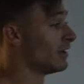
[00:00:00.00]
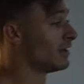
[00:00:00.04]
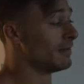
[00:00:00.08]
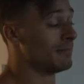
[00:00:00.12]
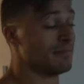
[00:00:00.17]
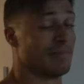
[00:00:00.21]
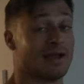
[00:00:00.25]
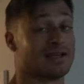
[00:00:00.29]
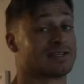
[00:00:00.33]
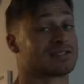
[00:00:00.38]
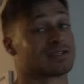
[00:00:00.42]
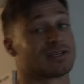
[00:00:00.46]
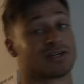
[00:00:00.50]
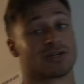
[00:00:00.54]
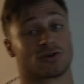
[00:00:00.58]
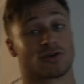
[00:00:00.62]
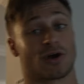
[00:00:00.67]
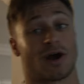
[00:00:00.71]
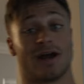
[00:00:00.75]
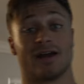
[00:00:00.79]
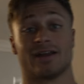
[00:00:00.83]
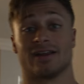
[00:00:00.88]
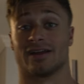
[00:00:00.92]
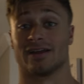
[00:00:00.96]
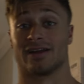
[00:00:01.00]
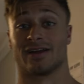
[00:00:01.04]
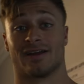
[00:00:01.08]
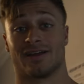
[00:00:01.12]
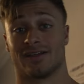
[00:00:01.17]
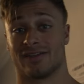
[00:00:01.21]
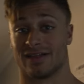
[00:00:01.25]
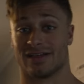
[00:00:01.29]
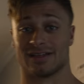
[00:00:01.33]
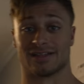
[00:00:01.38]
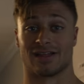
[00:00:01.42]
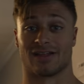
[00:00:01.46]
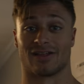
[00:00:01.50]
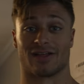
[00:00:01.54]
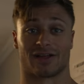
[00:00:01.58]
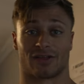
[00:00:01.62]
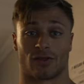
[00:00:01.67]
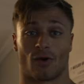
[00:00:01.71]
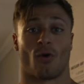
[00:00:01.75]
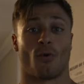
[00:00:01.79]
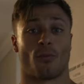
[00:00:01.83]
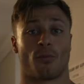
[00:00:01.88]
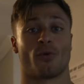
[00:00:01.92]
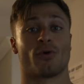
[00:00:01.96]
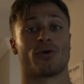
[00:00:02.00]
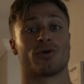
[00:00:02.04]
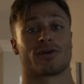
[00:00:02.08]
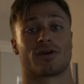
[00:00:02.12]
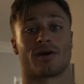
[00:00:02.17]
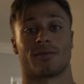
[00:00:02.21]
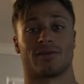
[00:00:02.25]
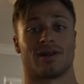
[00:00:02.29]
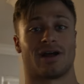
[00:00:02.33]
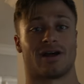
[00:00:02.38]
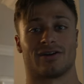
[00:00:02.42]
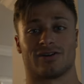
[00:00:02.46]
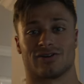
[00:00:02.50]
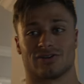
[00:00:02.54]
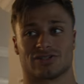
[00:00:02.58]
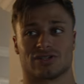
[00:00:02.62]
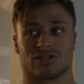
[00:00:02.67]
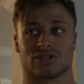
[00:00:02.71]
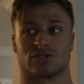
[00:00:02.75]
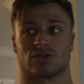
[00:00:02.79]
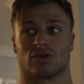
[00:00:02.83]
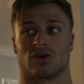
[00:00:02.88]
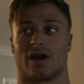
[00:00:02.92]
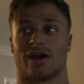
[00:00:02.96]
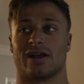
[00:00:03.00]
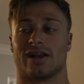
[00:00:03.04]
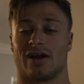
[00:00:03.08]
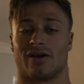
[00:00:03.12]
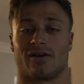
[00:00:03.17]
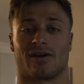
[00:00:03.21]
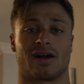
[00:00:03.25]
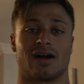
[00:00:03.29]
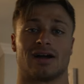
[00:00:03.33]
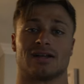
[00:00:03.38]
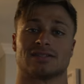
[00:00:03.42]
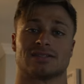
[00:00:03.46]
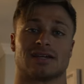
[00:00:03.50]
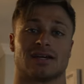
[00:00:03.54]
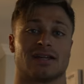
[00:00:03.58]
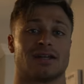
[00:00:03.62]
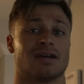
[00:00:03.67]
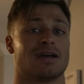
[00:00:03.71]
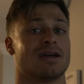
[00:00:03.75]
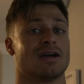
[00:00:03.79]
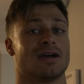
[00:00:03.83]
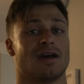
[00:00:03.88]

basically grinding. The whole point of coming down here is just grind out content,